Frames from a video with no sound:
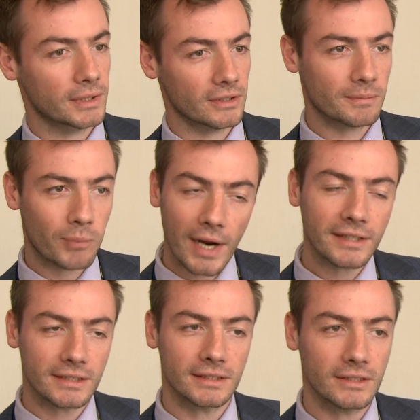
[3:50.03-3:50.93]
because
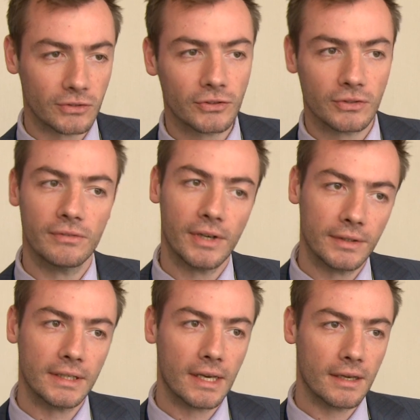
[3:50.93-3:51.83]
pricing is also a
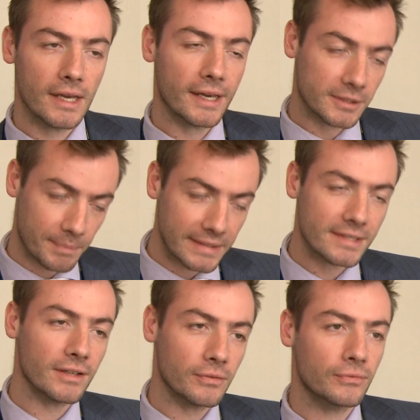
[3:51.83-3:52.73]
very
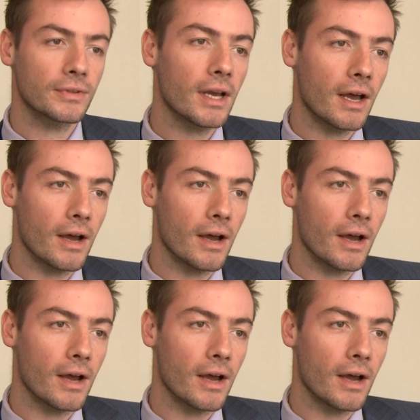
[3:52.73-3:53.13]
expensive